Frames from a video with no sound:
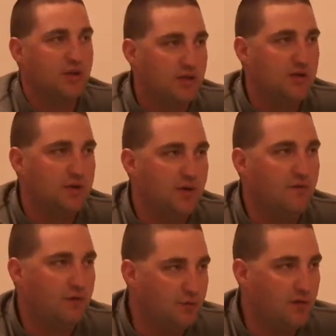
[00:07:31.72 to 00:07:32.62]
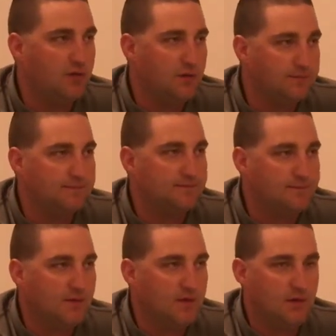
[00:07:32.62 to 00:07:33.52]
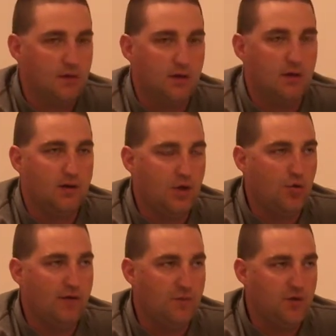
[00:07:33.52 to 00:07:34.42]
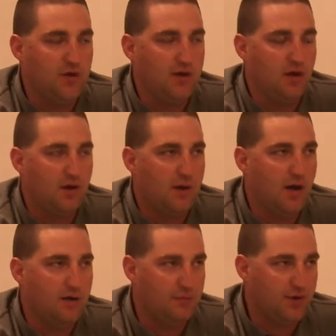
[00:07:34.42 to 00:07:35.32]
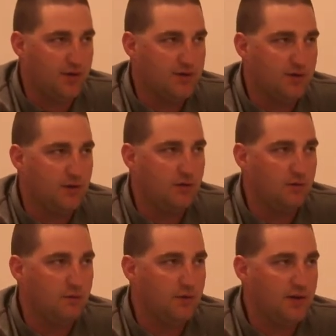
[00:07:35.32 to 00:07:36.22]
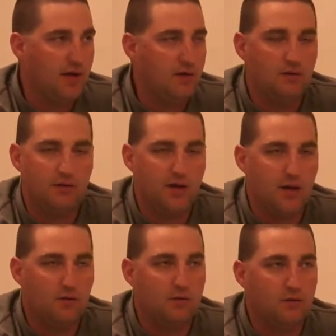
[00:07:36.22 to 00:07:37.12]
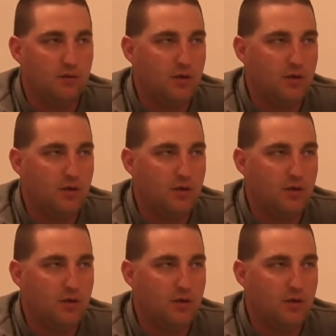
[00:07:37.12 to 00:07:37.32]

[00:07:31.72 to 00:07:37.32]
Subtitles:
they need to pay for the roads. They do have $1 million bond in place here with the town right now.